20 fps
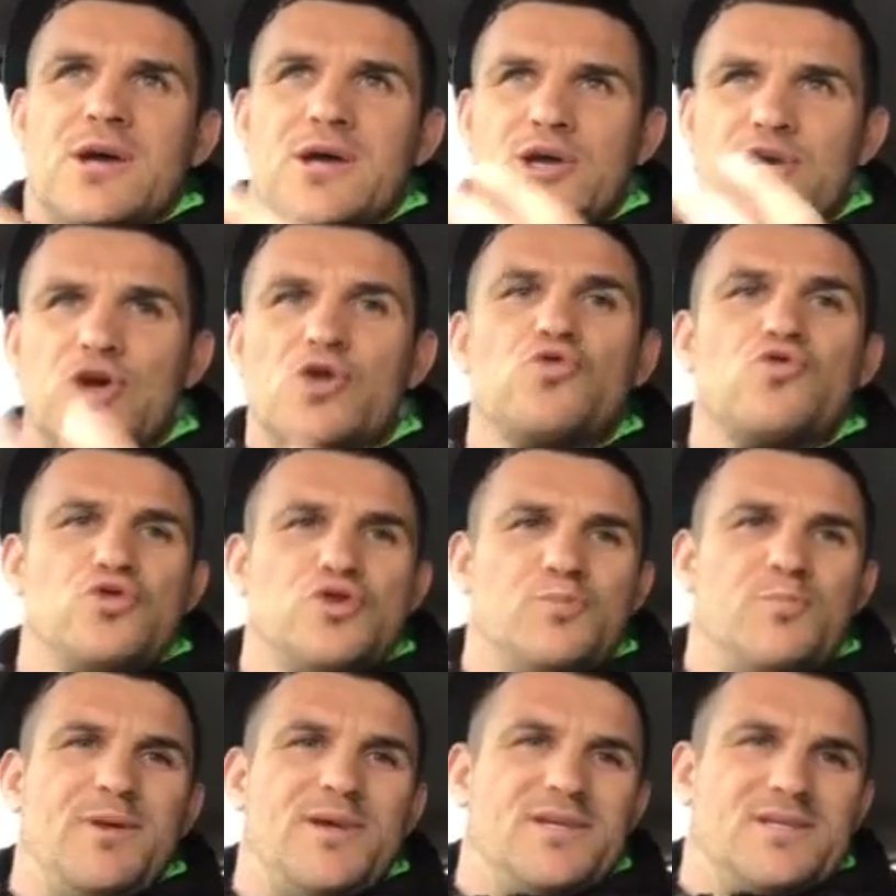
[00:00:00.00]

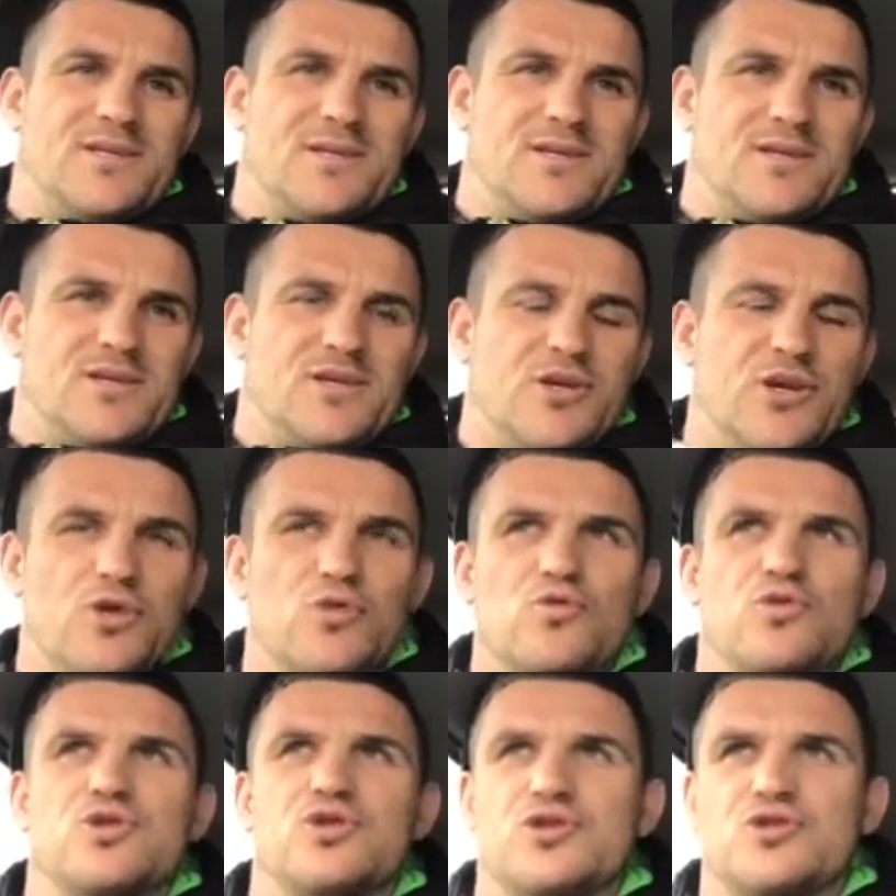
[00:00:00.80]
huge business,
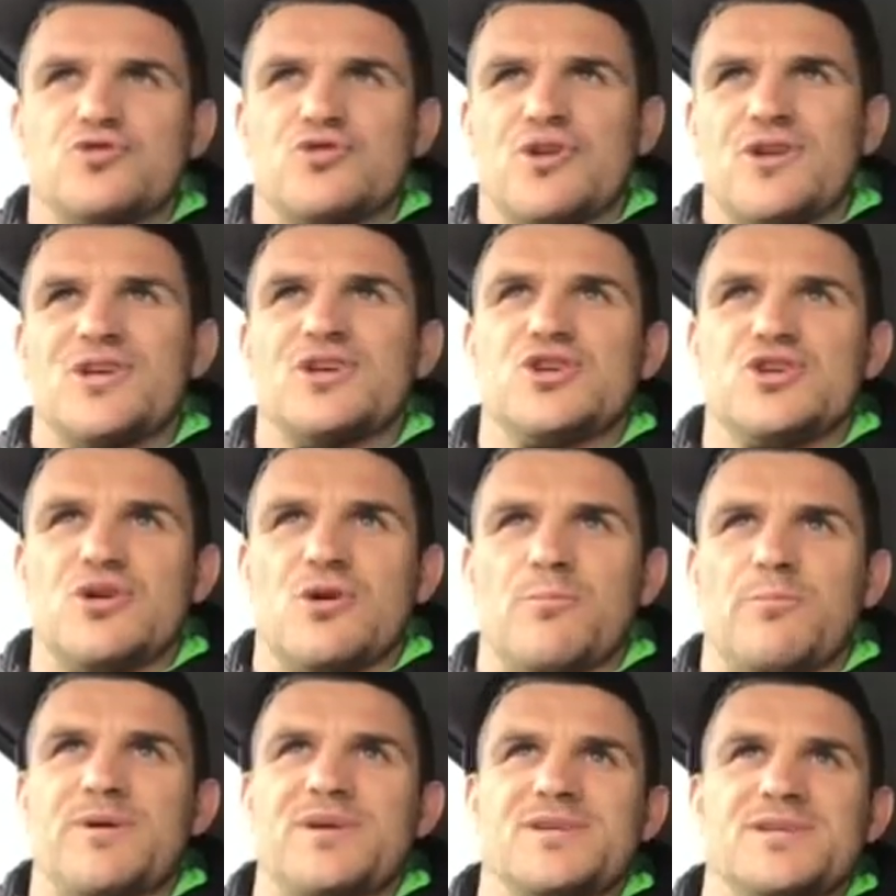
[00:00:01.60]
huge
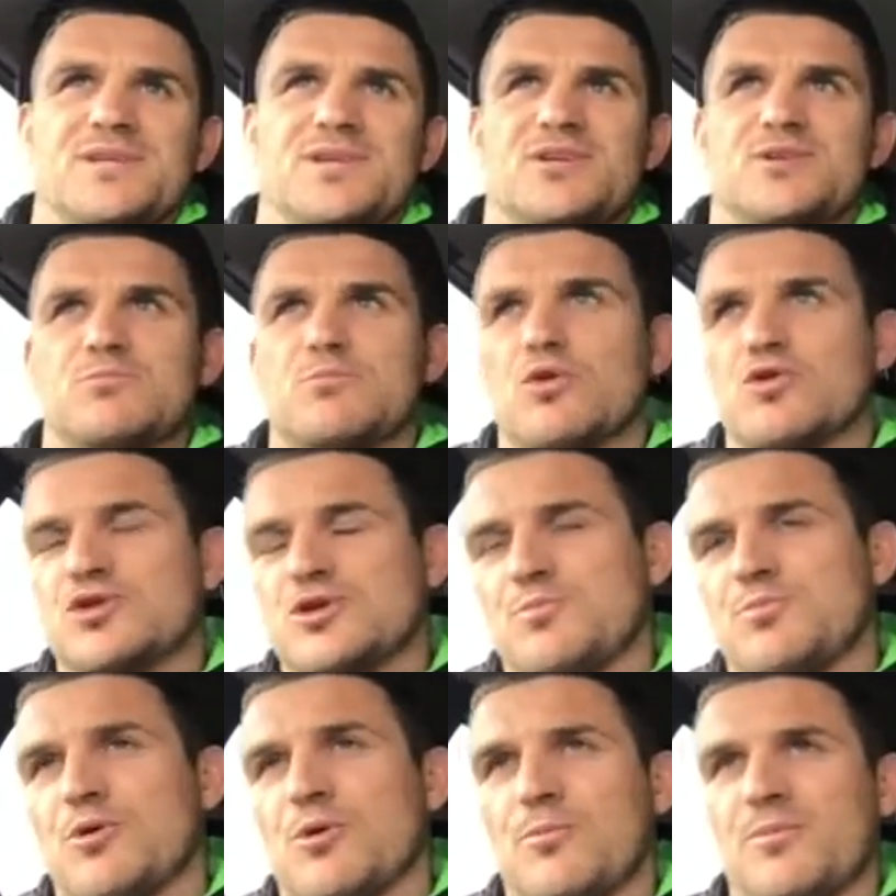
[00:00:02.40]
traditional business,
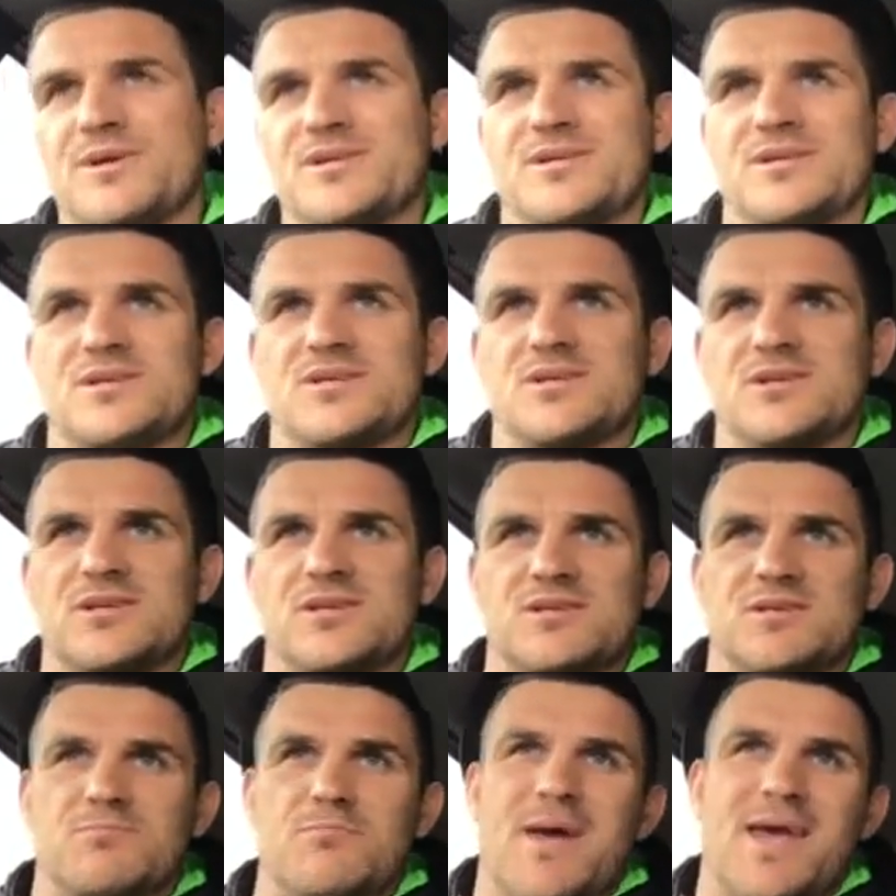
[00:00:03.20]
multiple
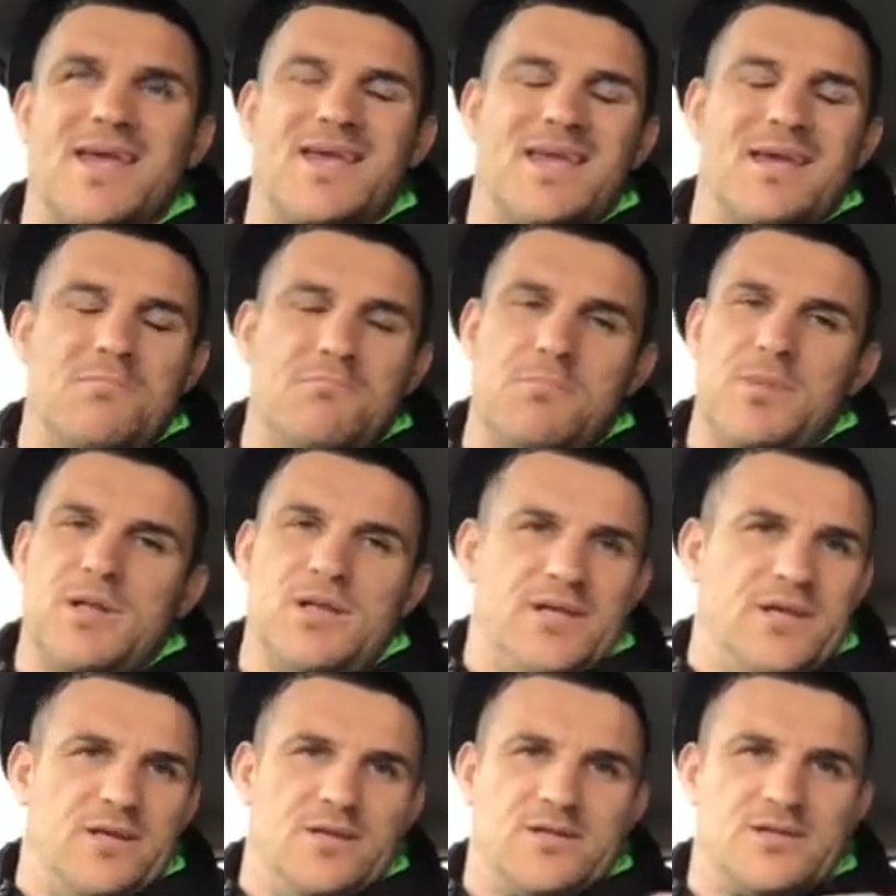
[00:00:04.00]
businesses making
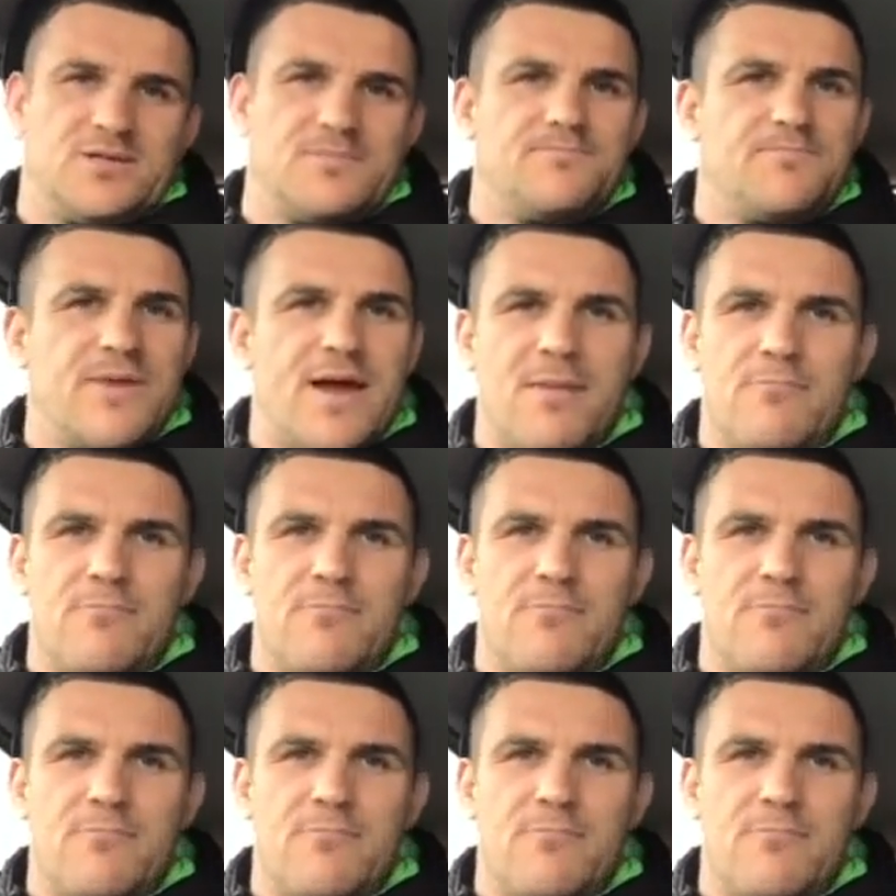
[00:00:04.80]
millions.